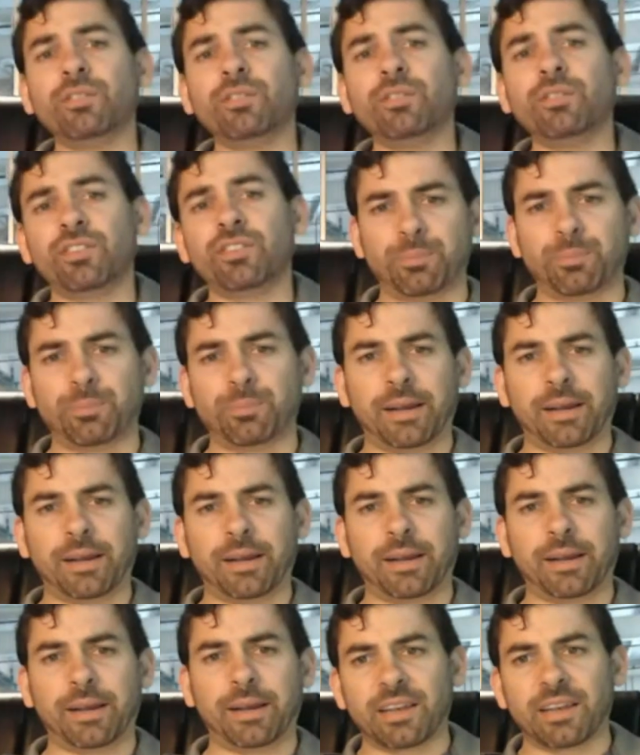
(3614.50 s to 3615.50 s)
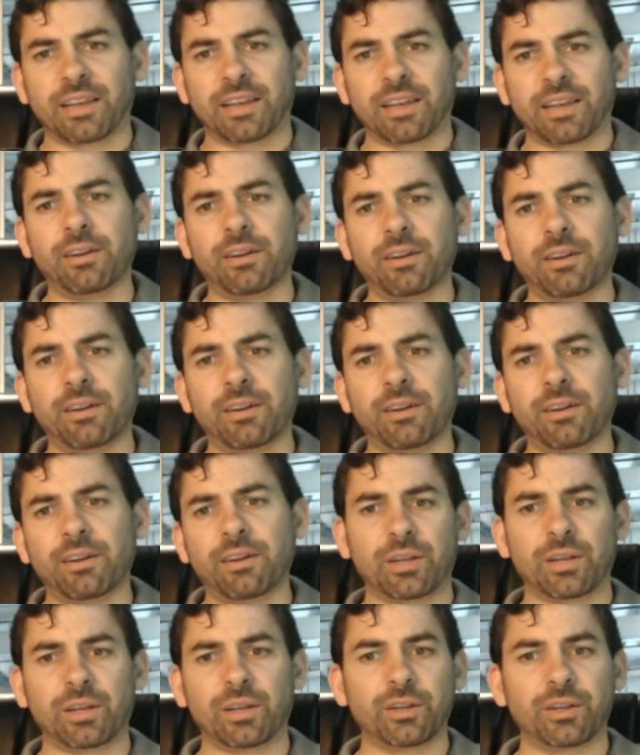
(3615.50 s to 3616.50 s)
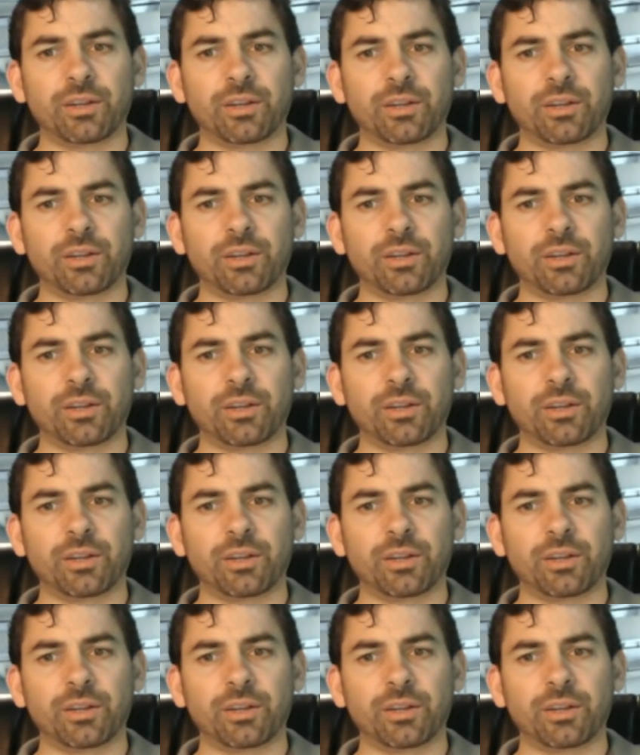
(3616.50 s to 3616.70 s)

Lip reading: icebreakers. Another thing that you can do